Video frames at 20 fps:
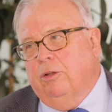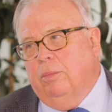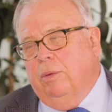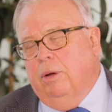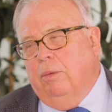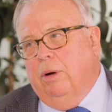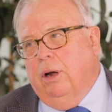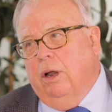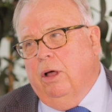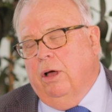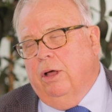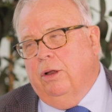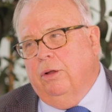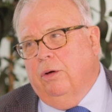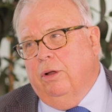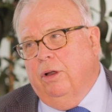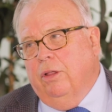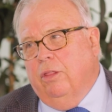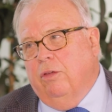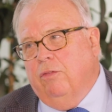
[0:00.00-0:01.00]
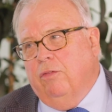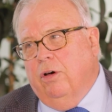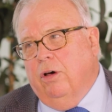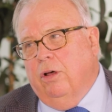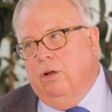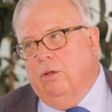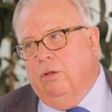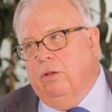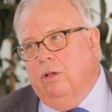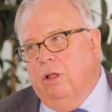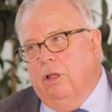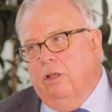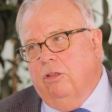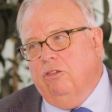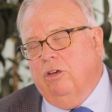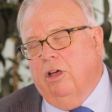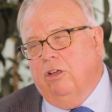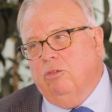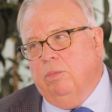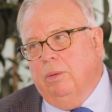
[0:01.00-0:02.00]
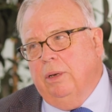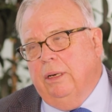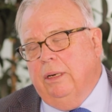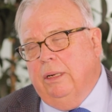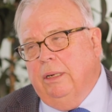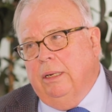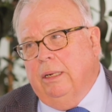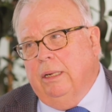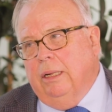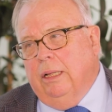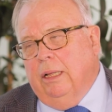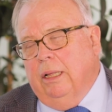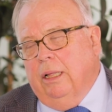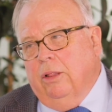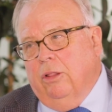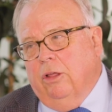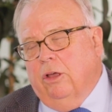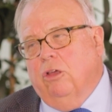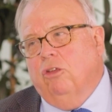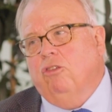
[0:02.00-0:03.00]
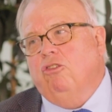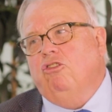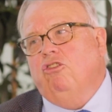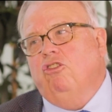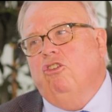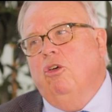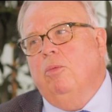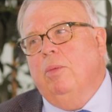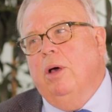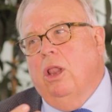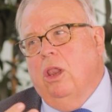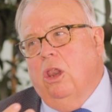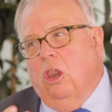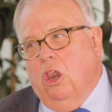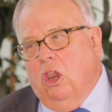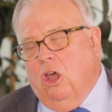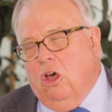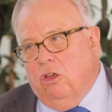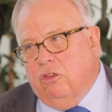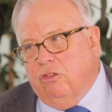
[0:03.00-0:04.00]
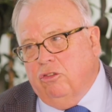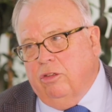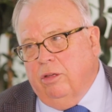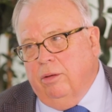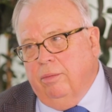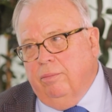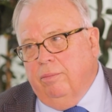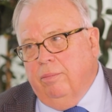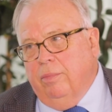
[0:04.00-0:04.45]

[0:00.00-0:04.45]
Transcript: to be relied on in the final judgment. The consumer lost.